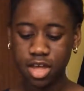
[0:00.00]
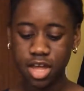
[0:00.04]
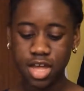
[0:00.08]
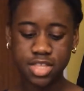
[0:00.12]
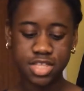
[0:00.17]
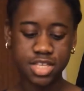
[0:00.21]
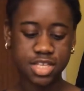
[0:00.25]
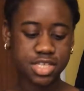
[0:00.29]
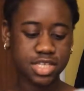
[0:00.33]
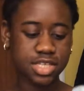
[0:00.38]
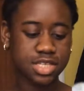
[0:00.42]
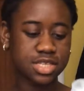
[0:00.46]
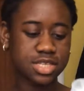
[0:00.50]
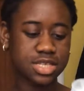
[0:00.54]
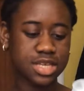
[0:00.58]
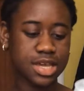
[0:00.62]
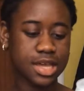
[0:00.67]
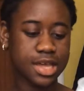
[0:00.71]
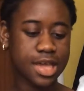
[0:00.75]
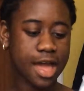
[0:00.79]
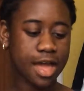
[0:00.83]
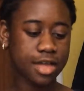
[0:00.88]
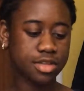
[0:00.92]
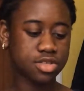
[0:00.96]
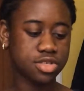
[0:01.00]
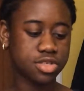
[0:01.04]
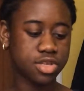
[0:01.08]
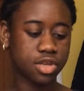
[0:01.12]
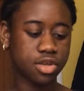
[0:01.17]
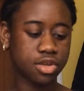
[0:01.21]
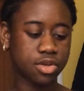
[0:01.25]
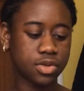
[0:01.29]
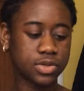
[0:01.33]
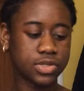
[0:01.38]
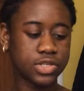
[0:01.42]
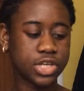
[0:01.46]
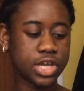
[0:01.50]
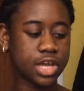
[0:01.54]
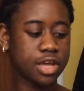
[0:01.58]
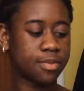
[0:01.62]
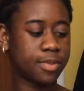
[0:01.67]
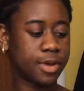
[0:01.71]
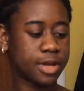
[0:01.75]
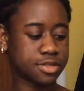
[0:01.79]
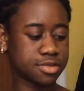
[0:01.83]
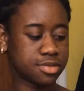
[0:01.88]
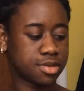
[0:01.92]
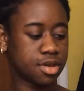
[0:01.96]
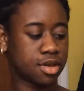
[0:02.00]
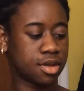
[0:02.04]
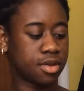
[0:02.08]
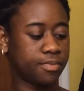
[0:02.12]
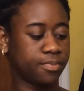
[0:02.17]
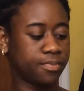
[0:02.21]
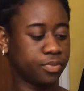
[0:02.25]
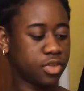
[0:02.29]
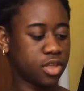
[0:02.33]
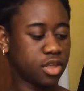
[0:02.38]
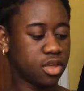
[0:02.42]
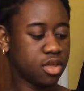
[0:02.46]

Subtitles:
and this is the Cantu Shea Butter